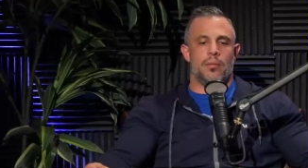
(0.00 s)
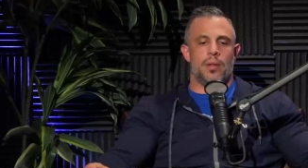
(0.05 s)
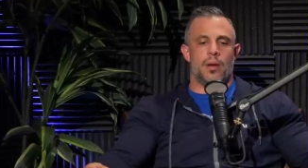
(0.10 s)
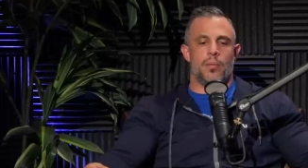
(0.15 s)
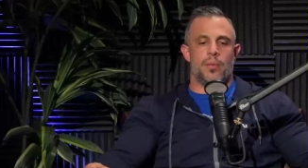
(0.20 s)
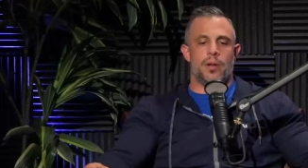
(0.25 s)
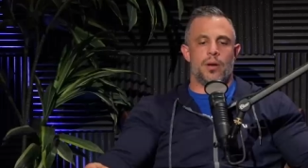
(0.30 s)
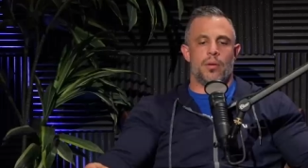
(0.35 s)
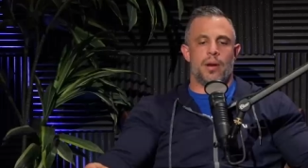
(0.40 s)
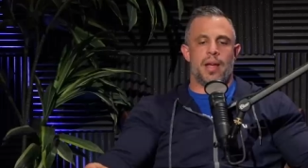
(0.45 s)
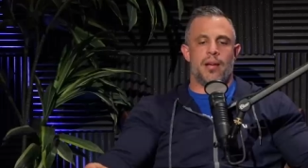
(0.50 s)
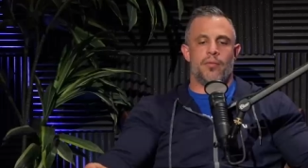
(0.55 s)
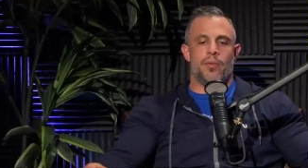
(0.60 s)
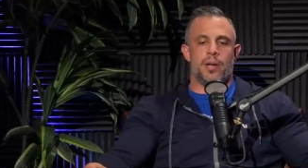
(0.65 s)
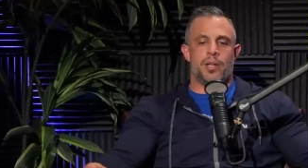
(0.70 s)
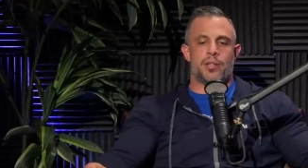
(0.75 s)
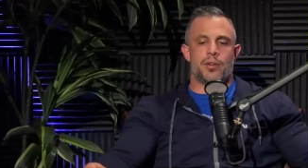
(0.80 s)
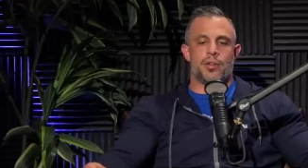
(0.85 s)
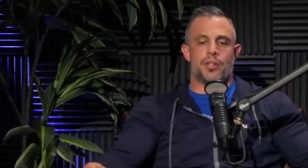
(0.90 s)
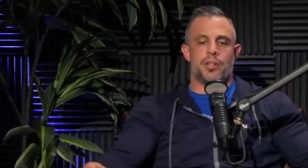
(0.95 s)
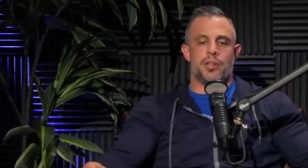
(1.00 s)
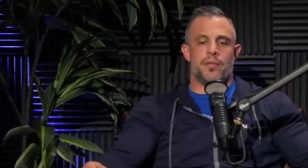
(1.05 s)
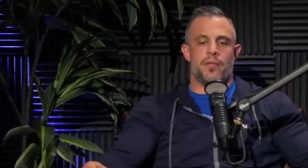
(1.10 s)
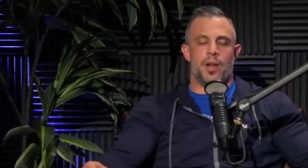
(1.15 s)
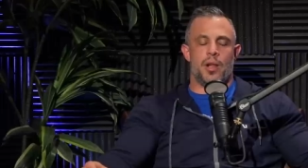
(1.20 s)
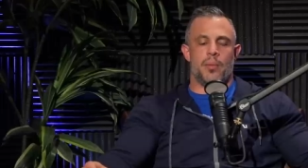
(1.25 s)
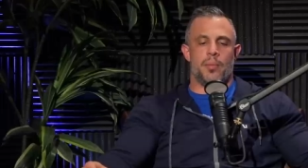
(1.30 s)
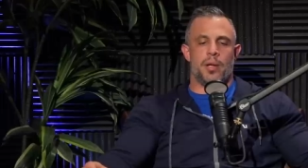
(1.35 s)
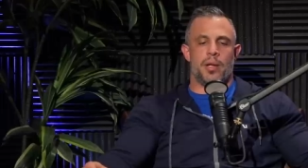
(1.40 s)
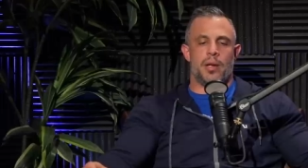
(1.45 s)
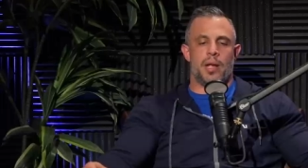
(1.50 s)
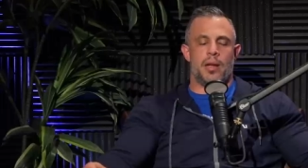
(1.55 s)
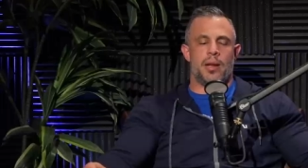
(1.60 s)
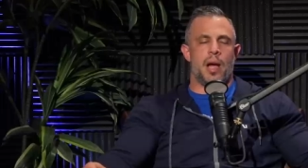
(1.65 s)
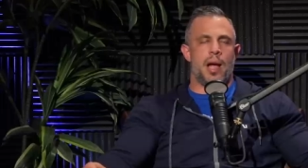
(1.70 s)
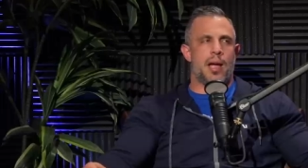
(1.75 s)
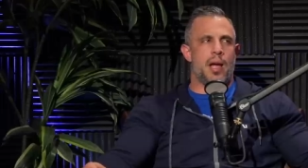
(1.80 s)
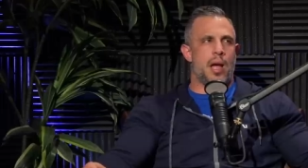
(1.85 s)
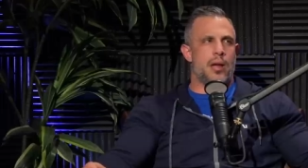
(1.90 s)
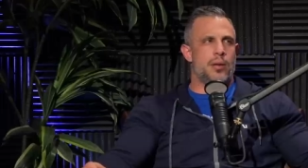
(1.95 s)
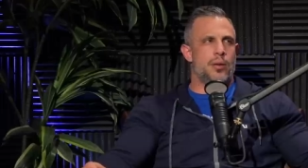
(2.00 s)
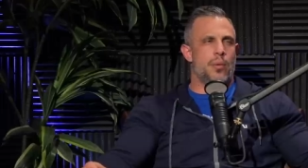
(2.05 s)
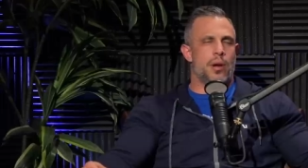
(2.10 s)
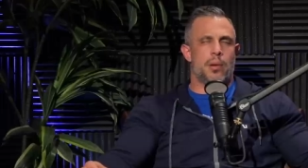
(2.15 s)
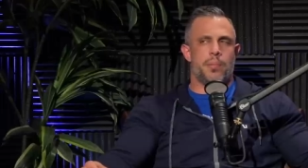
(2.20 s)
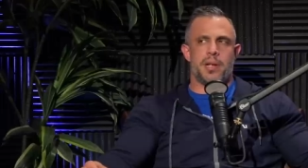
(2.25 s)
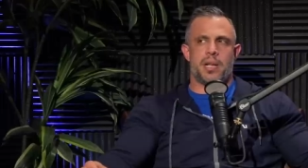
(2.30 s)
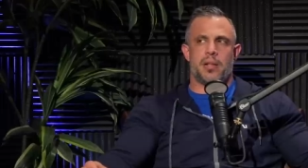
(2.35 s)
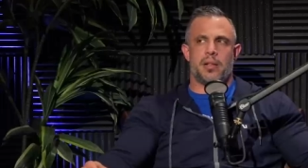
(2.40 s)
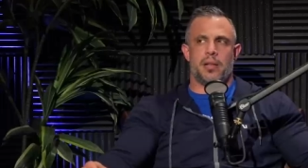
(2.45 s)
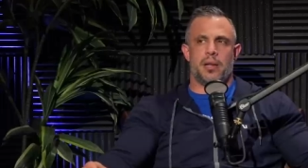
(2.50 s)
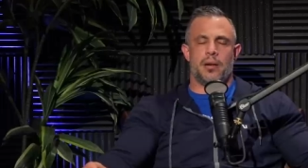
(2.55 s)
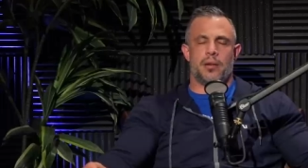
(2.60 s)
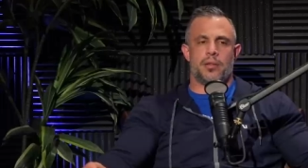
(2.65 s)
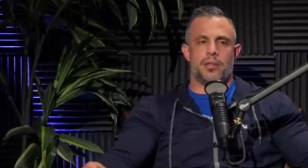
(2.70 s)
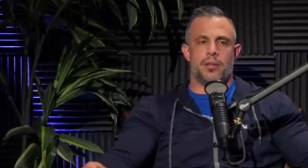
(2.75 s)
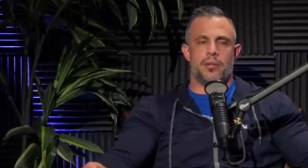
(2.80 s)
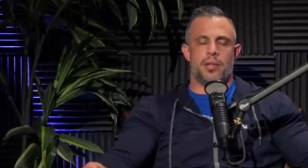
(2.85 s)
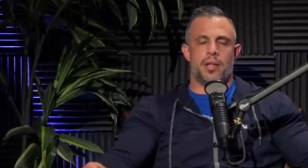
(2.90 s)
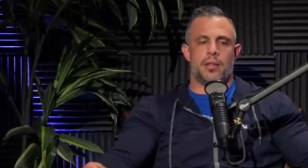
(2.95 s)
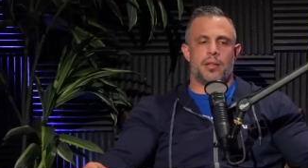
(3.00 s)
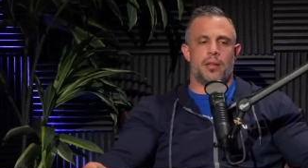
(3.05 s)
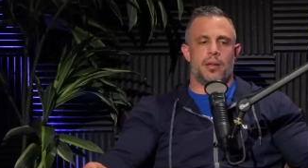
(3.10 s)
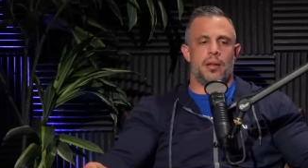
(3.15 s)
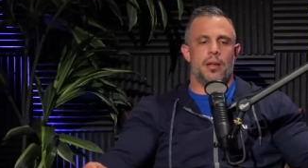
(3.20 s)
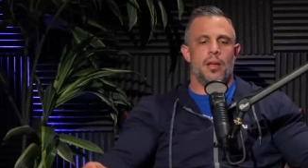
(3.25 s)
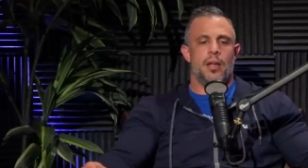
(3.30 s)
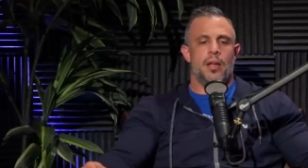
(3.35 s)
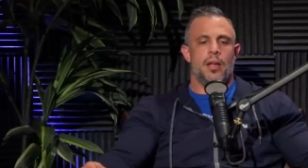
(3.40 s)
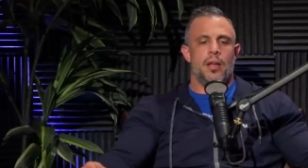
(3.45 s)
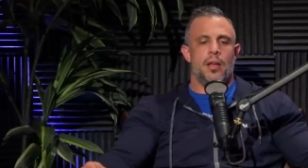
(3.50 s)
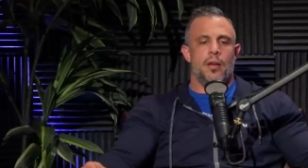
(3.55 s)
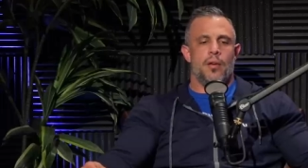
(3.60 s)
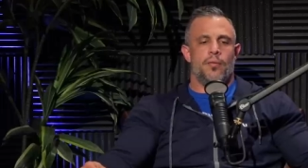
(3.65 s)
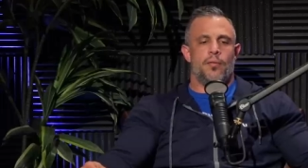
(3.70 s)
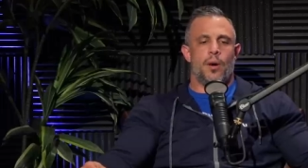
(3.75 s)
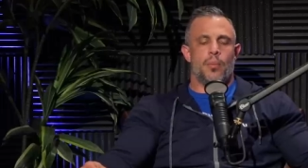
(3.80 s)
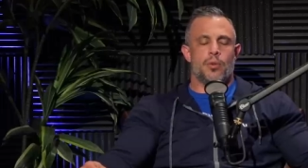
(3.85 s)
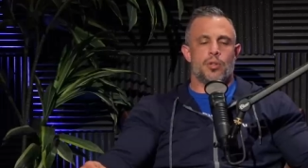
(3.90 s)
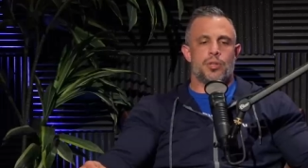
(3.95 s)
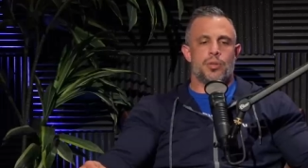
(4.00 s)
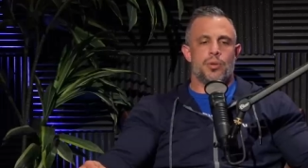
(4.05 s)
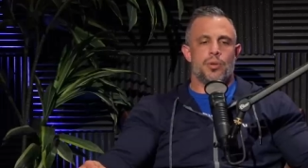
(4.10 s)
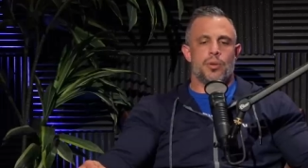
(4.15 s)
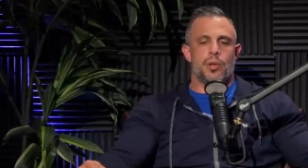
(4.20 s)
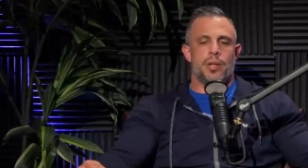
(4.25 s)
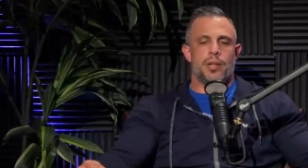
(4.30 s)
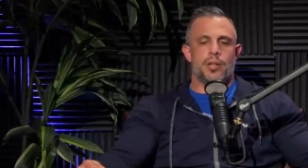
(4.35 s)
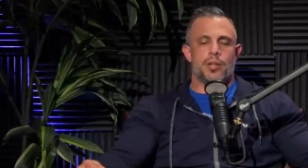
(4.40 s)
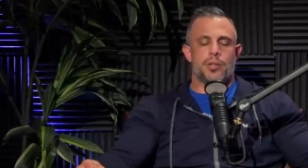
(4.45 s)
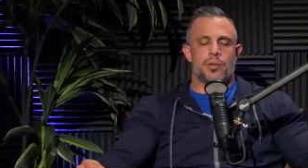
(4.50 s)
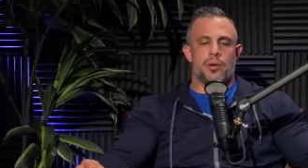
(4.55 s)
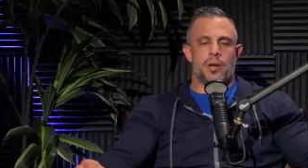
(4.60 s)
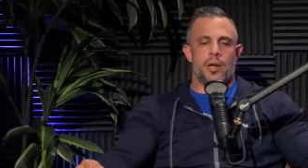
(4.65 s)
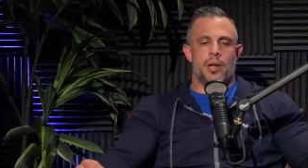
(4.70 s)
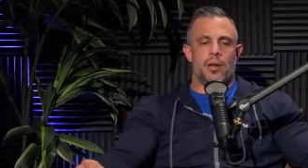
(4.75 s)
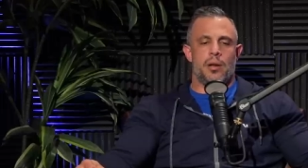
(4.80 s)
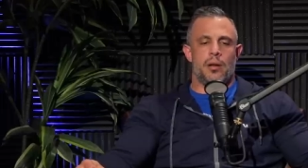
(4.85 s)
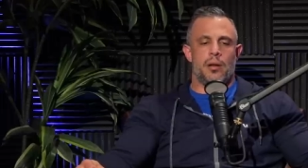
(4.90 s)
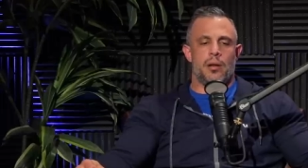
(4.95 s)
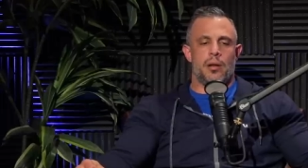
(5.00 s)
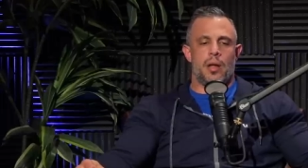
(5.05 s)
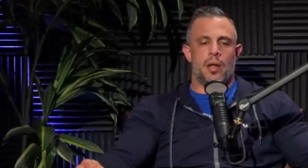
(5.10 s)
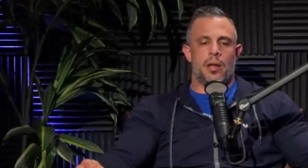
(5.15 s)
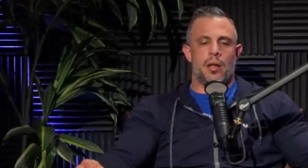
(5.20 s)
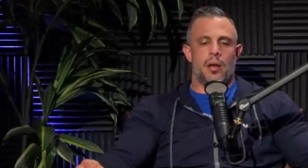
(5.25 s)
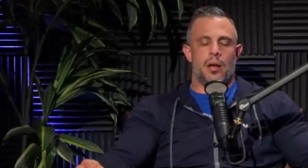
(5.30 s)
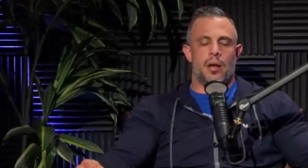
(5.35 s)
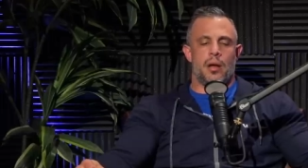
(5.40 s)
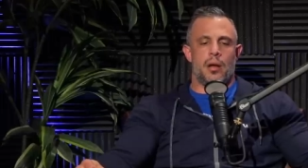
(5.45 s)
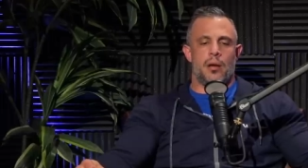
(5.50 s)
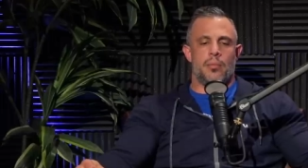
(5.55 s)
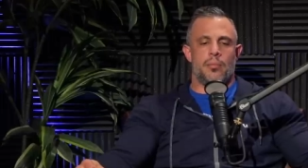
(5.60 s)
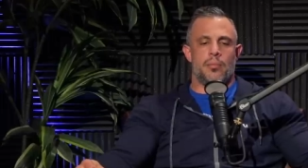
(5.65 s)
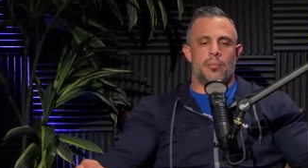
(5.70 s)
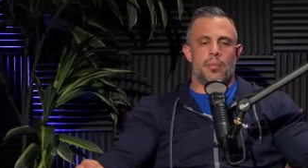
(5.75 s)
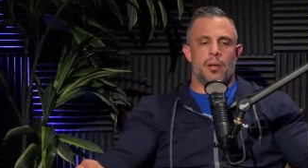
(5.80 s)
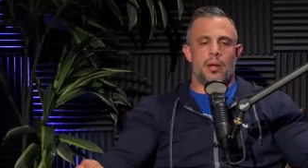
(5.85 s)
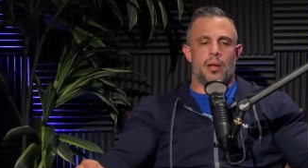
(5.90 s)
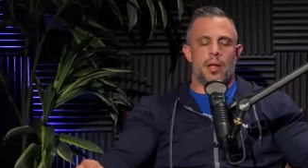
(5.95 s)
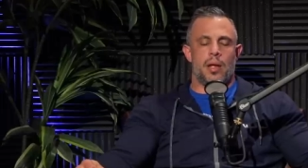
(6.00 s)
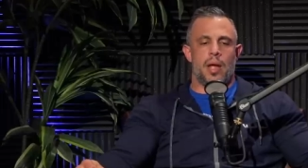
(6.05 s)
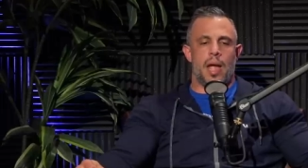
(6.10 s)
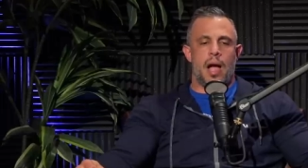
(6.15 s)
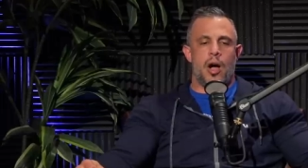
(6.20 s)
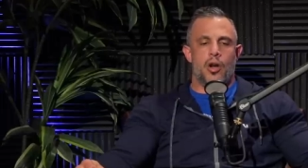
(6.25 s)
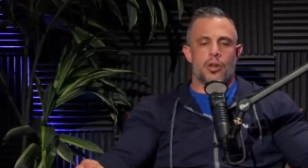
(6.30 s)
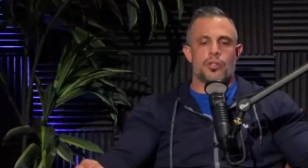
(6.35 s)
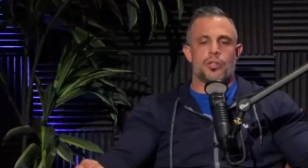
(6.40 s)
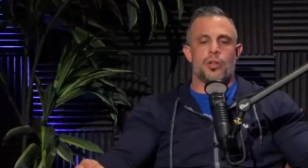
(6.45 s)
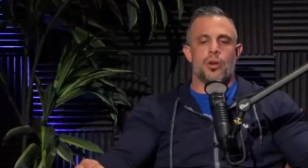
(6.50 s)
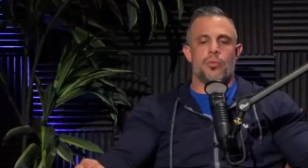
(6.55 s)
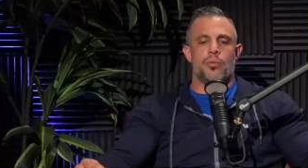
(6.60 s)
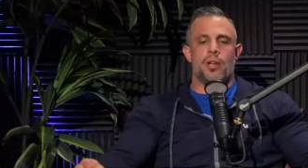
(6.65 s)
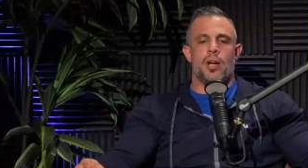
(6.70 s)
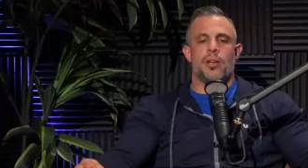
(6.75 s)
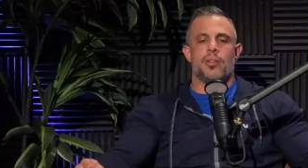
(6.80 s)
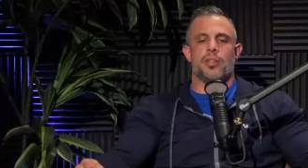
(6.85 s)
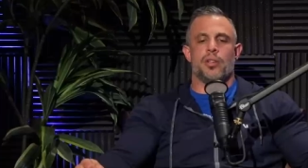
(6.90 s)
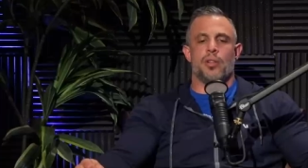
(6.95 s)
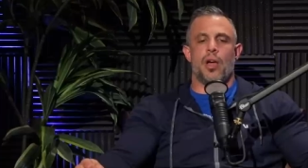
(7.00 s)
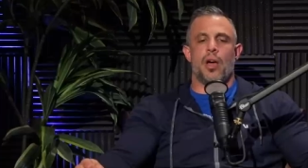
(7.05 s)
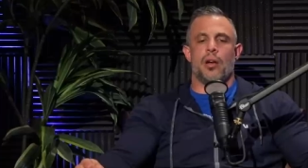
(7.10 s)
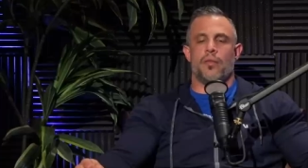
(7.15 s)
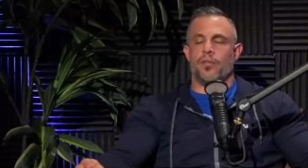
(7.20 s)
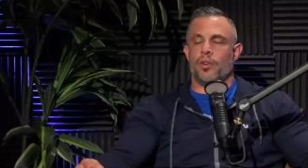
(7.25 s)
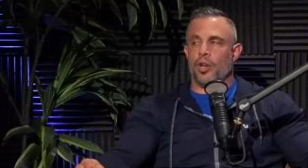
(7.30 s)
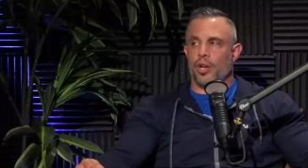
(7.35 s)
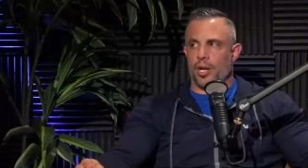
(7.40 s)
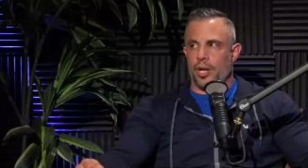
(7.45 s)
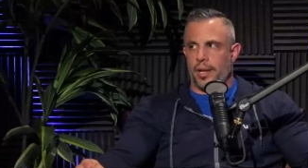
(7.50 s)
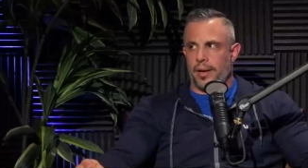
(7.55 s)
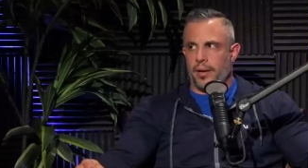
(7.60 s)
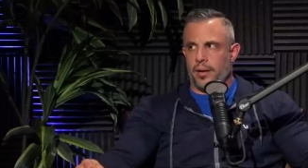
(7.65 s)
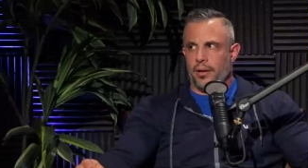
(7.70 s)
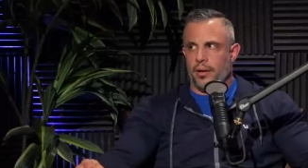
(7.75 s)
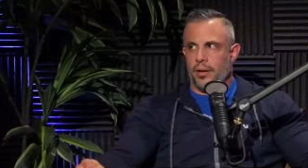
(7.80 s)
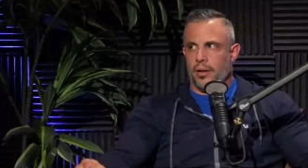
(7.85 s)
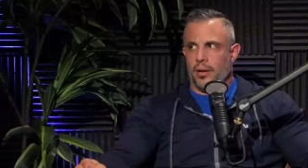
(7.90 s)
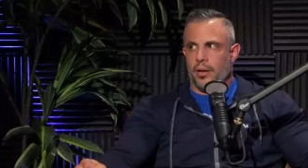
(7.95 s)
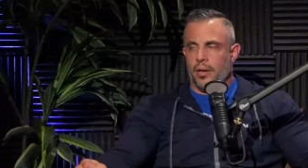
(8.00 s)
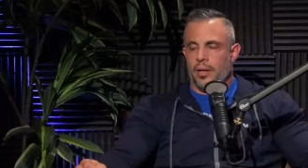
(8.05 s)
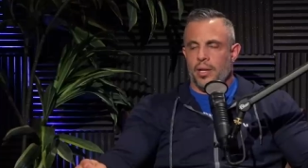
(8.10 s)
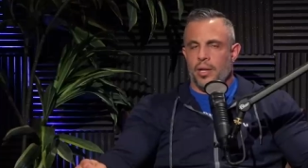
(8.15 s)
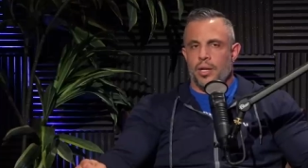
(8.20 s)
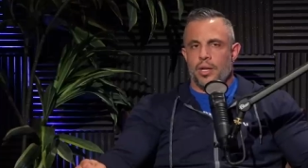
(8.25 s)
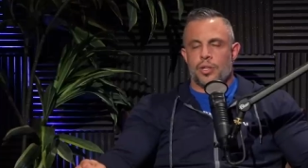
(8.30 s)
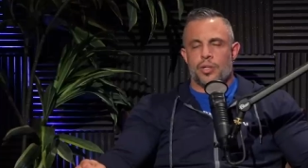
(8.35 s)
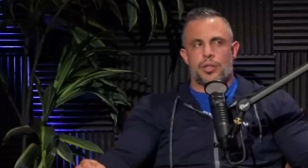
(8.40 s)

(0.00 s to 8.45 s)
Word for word: then we don't have research and development. And I, I do want to be clear too that the pharmaceutical industry um, also does a lot of good. Mm-hmm.